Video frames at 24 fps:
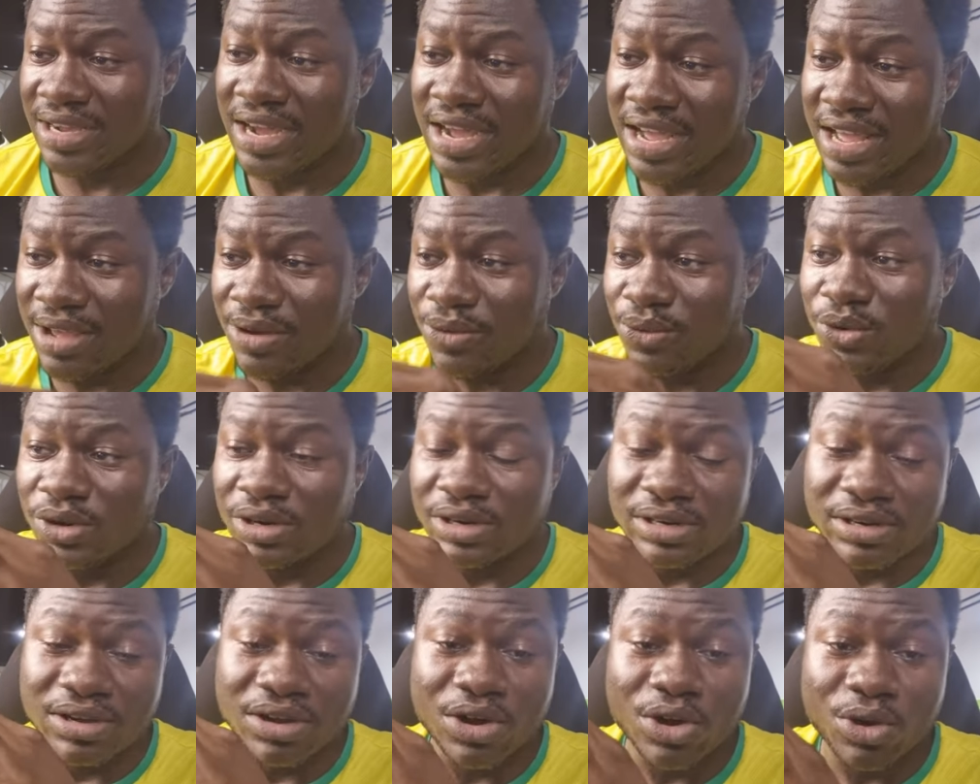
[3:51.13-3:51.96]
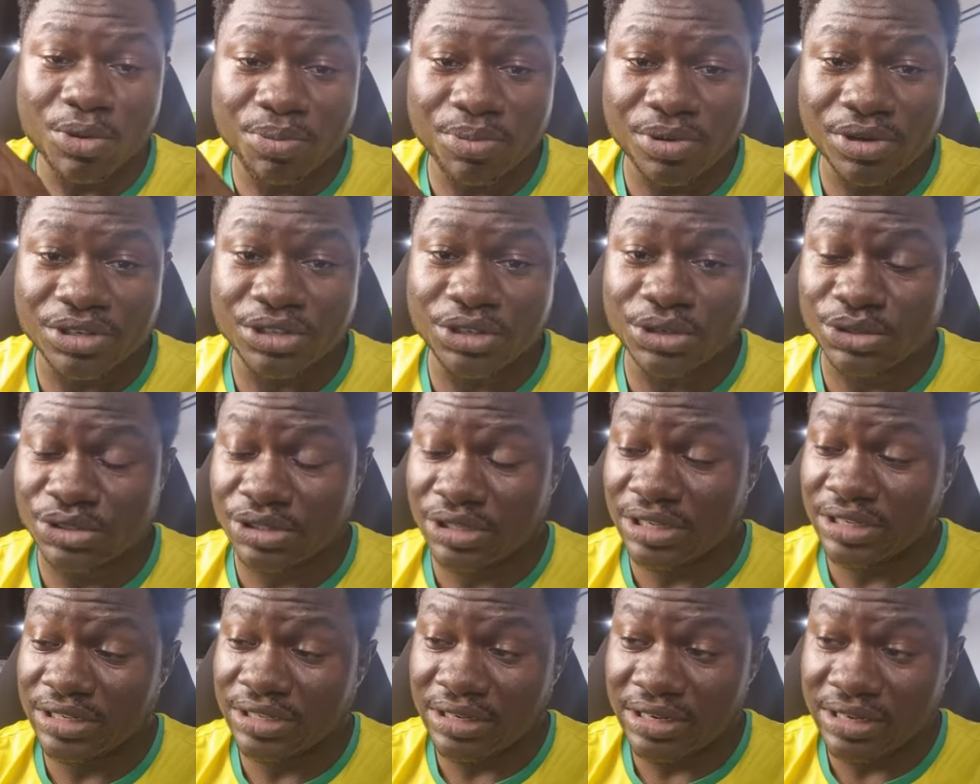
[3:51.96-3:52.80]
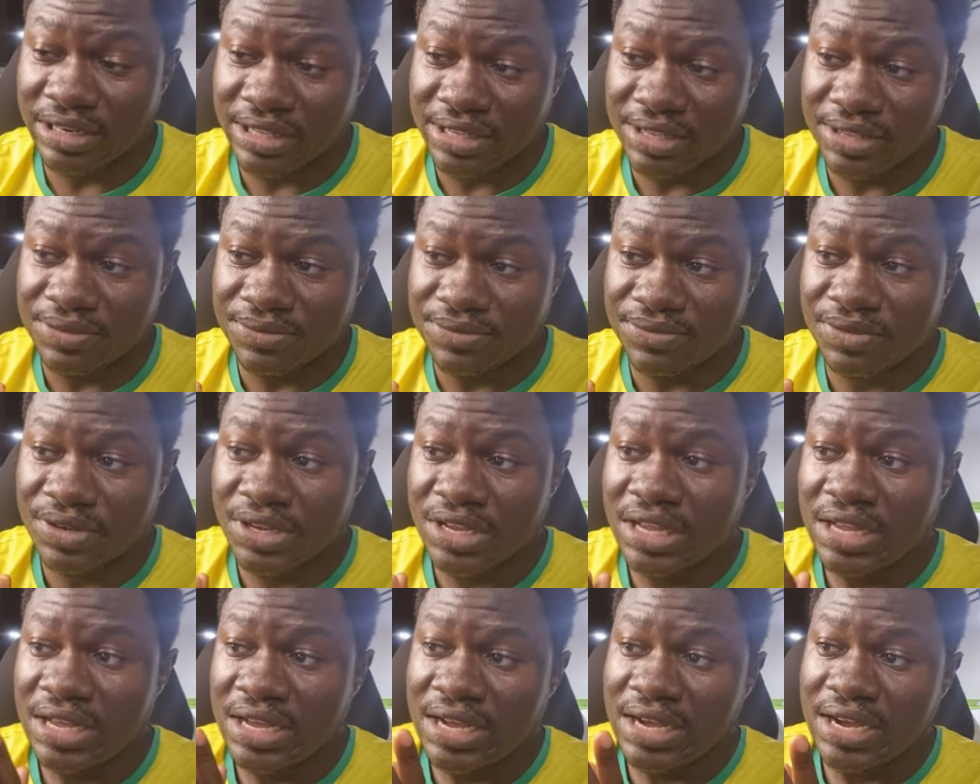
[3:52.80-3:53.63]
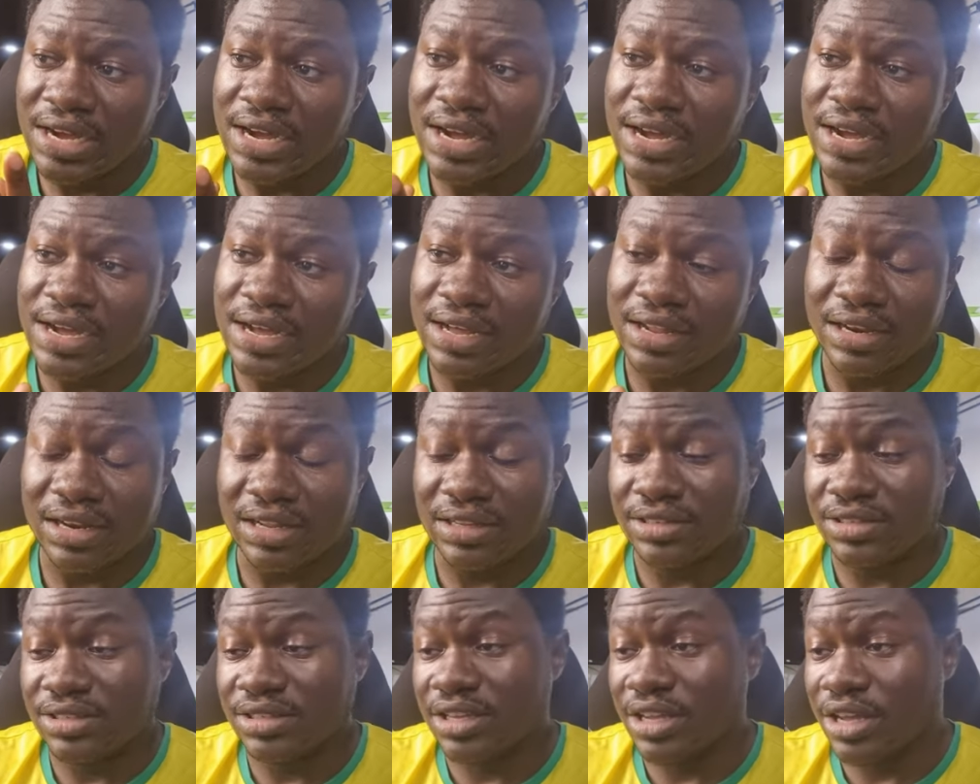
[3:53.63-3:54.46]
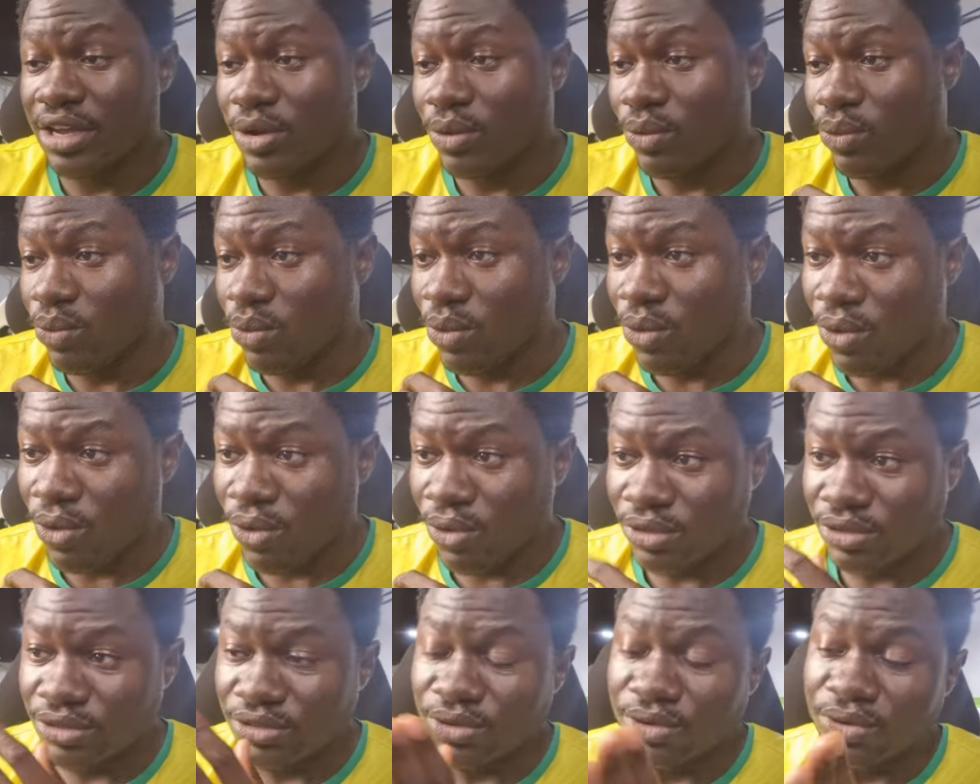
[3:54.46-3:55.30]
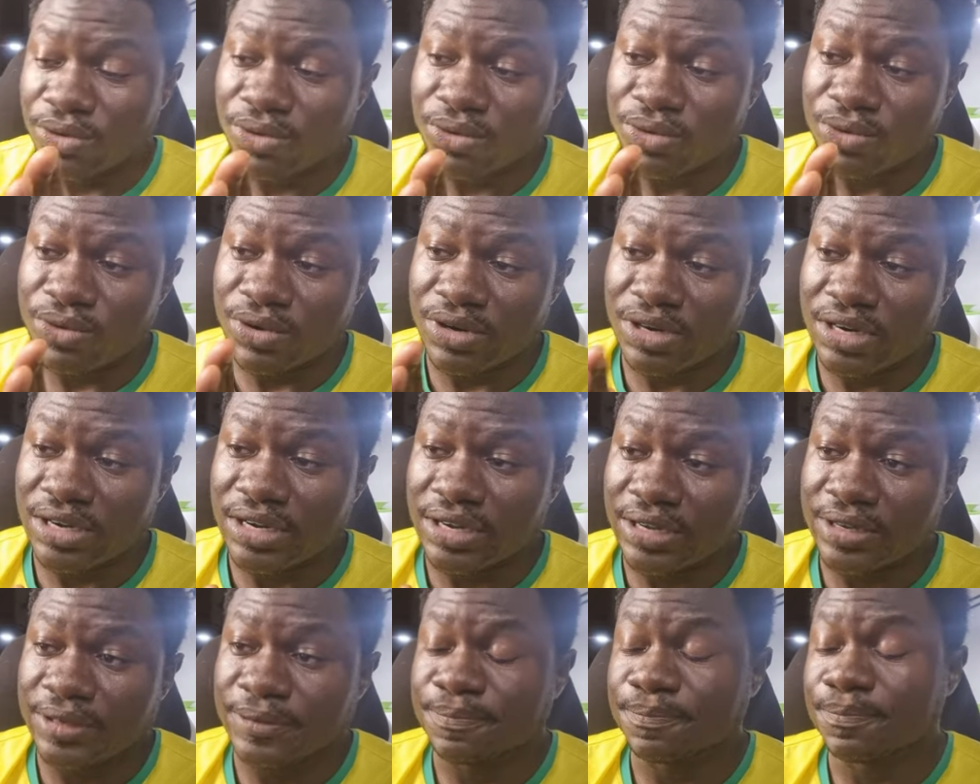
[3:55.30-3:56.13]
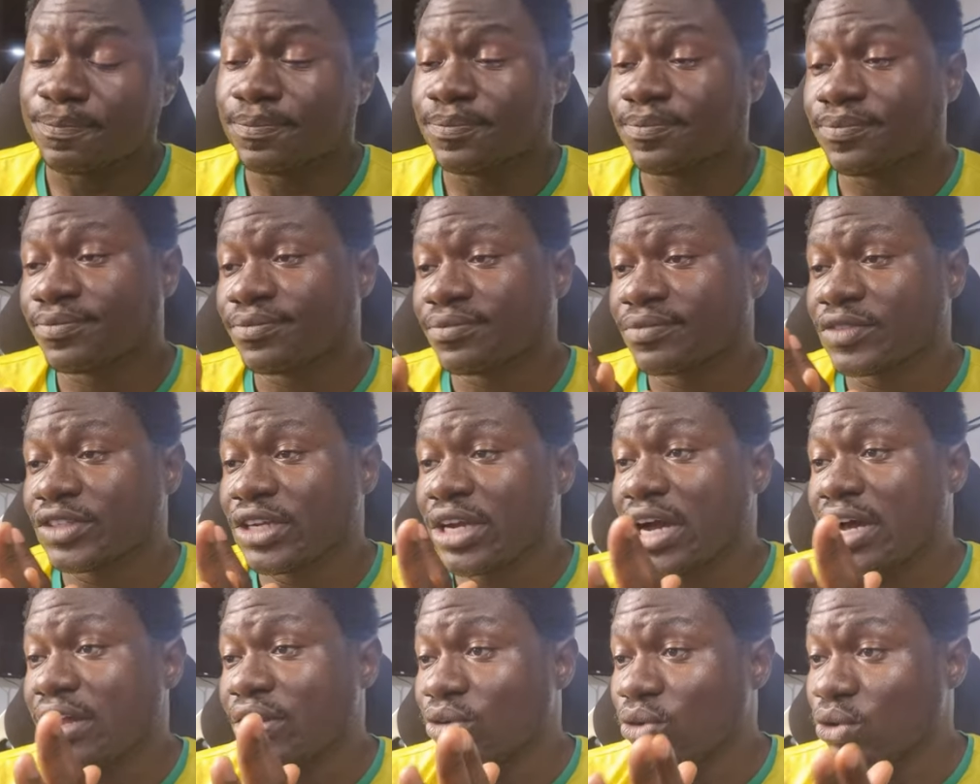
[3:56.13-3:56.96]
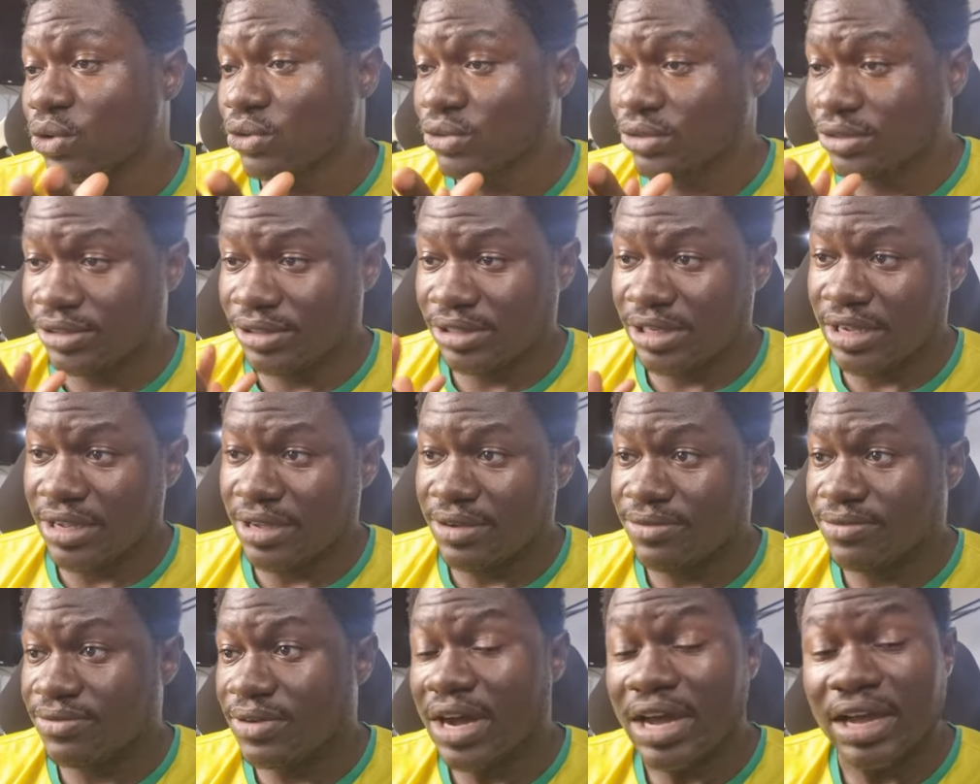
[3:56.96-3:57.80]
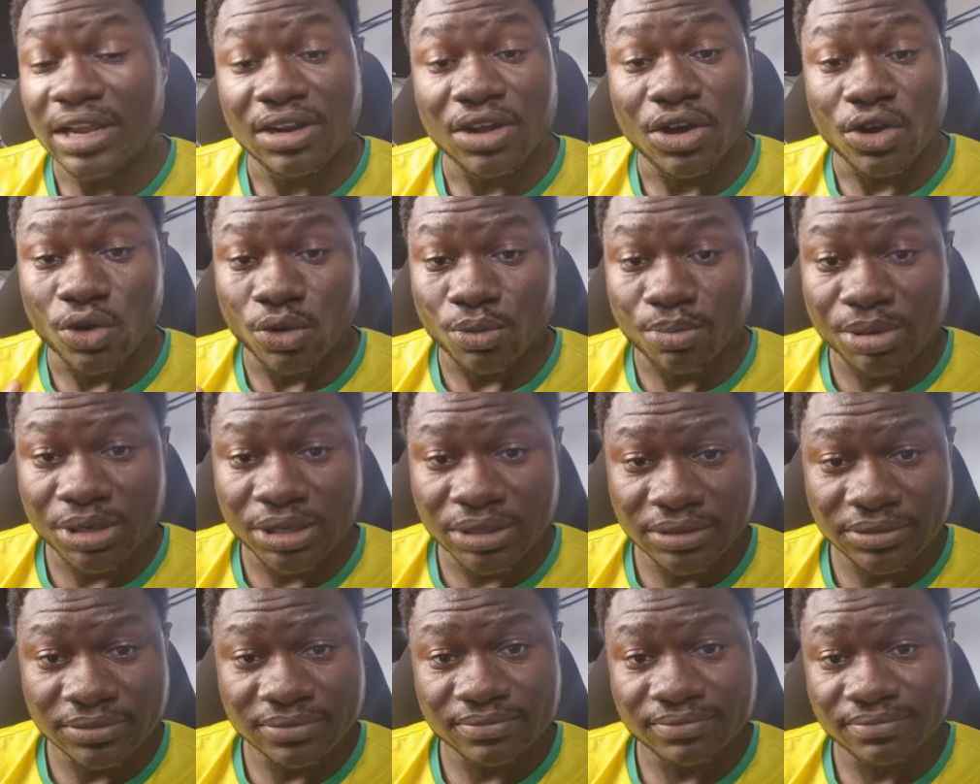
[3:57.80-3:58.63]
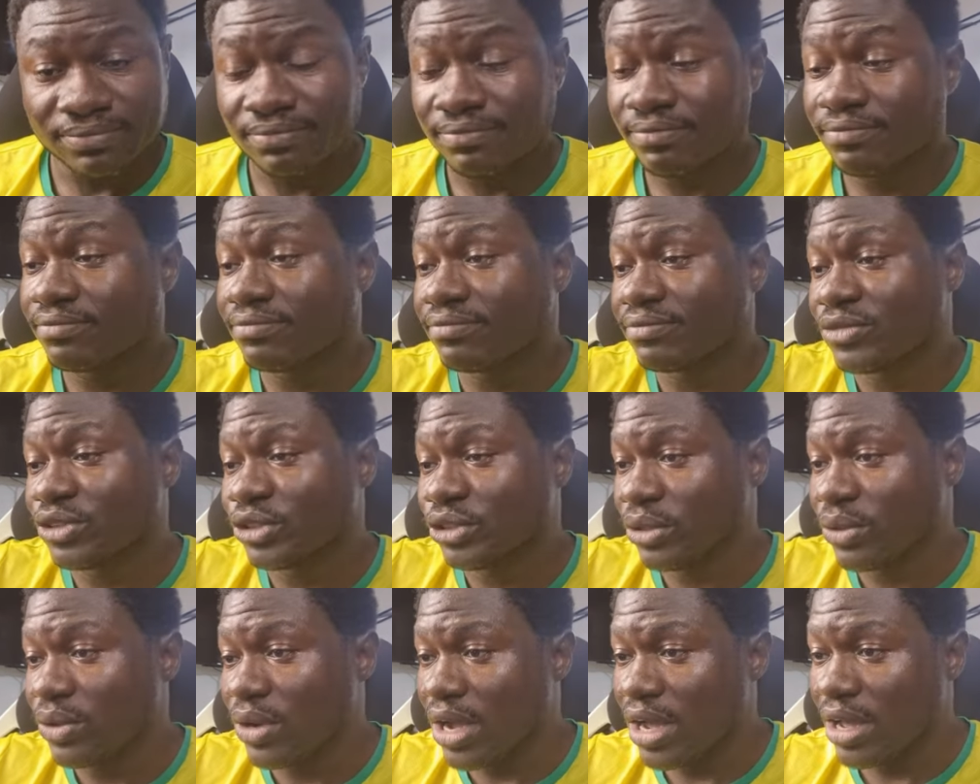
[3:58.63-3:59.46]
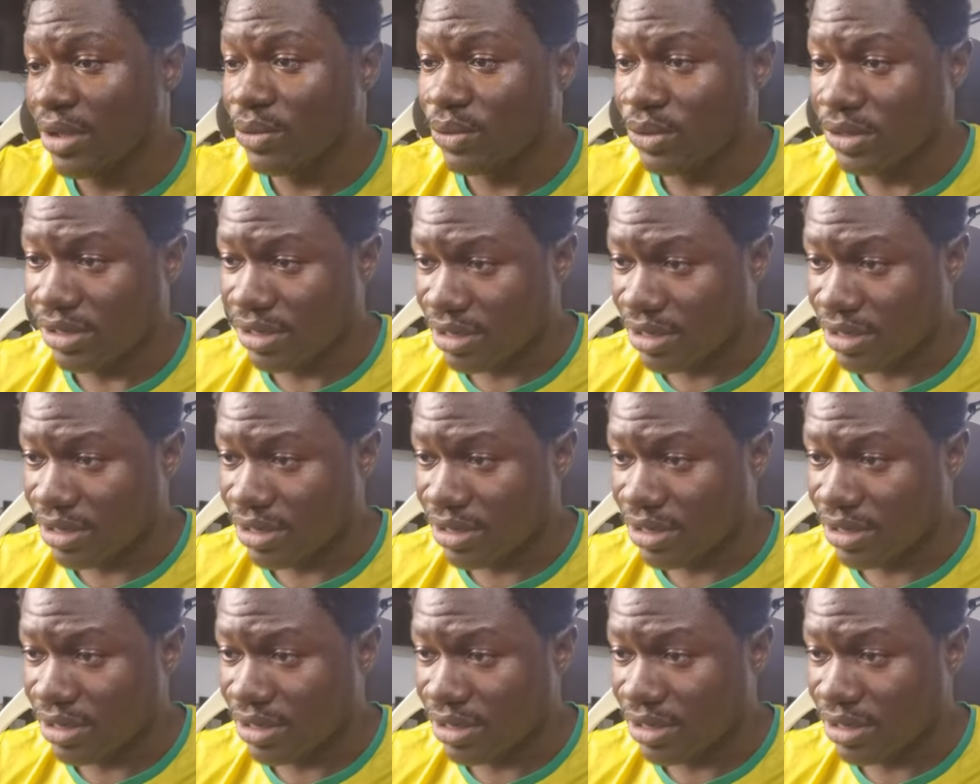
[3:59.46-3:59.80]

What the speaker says: I will open, usually leave, let's say, a Word or a note file open. So I will